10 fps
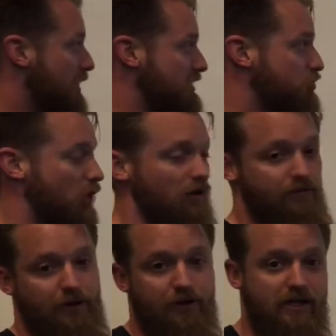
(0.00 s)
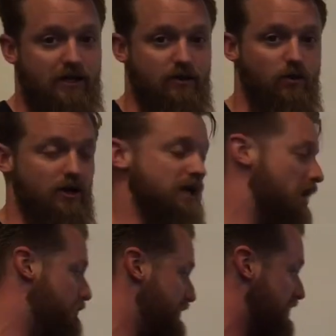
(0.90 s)
my 12:30 on the
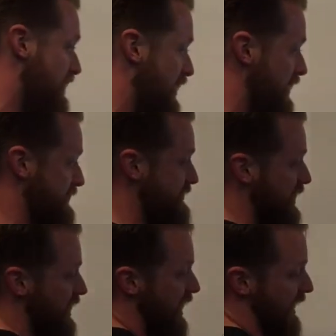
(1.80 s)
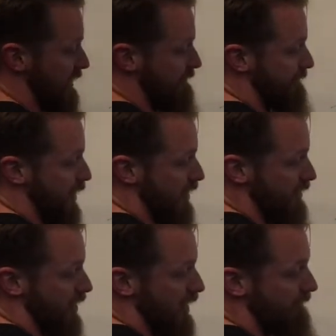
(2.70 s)
workout because I had
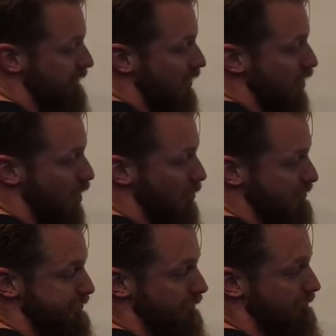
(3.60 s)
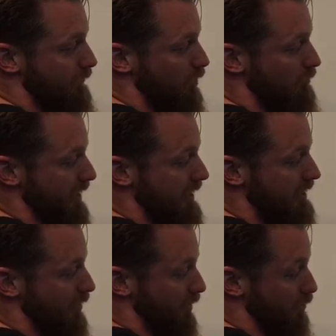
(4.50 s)
fallen off almost a full
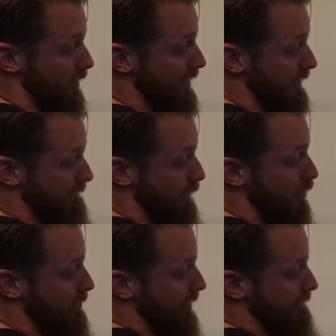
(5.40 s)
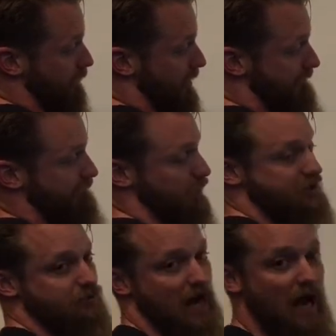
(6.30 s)
minute, or really a full minute, from my
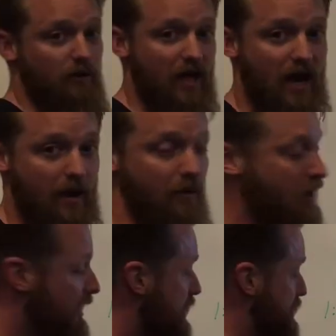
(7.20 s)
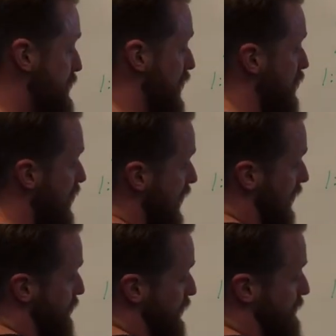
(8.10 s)
first round time. So
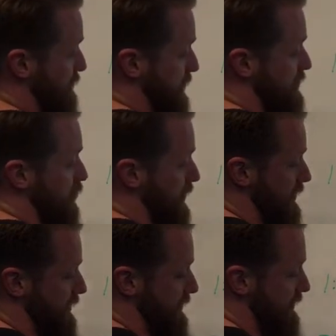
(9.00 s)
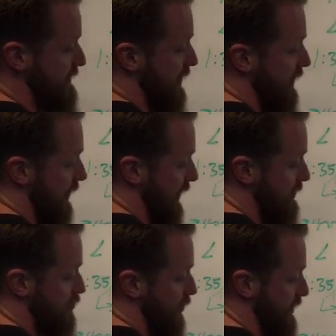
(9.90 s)
I went a 3:20 on this,
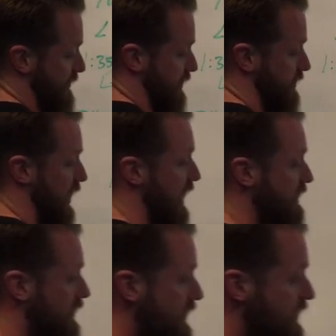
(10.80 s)
8:20 on the clock.